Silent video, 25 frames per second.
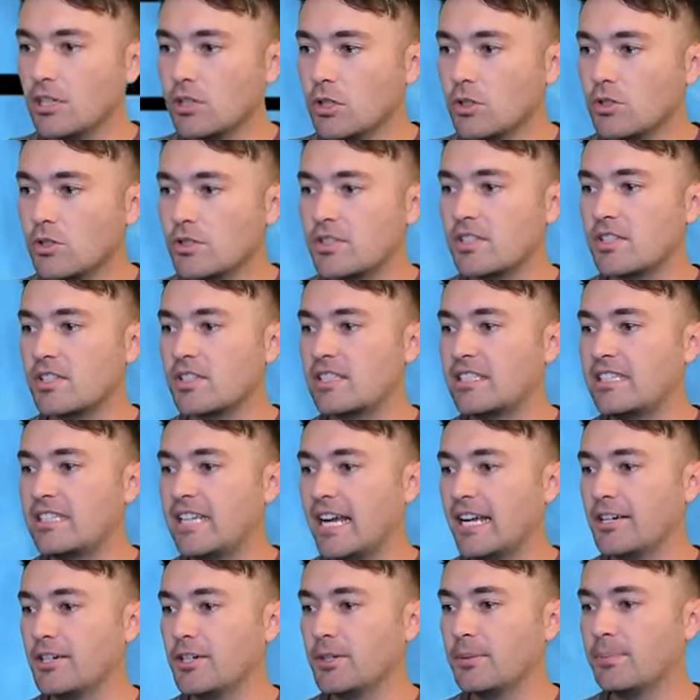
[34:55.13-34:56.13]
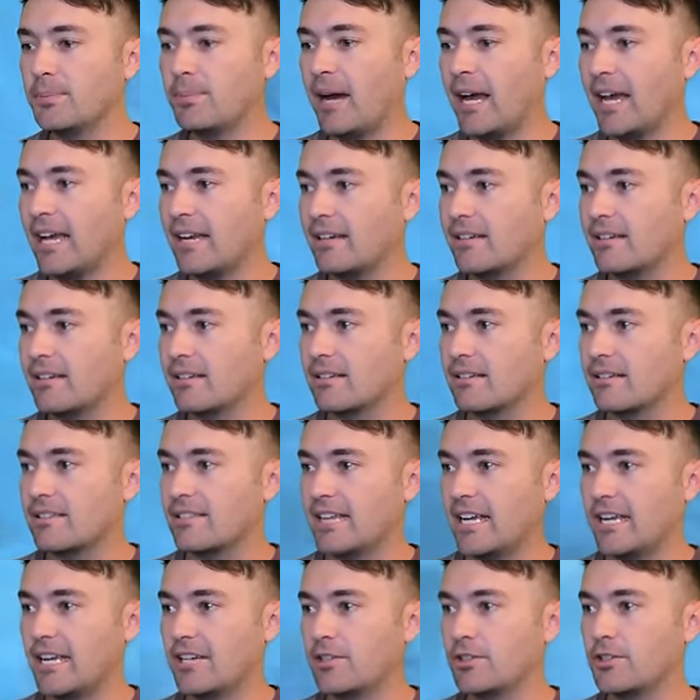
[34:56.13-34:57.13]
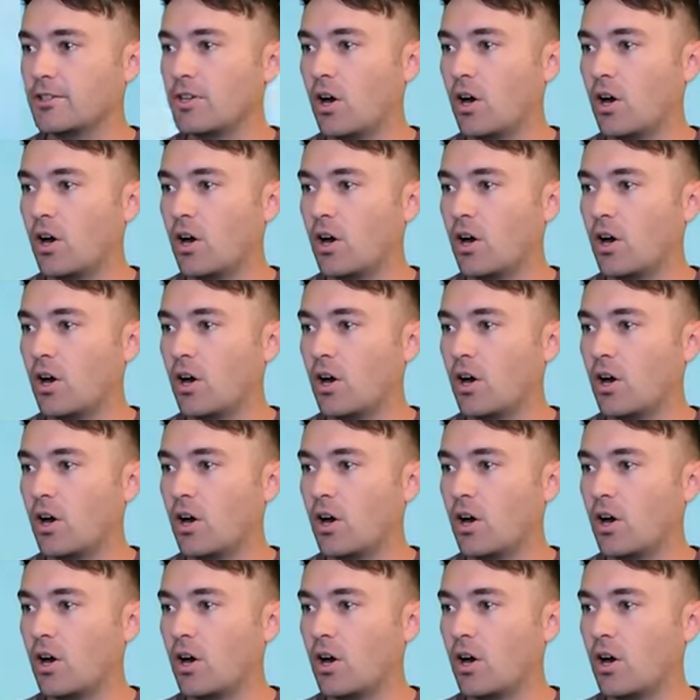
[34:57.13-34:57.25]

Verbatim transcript: lose the standard bike. Standard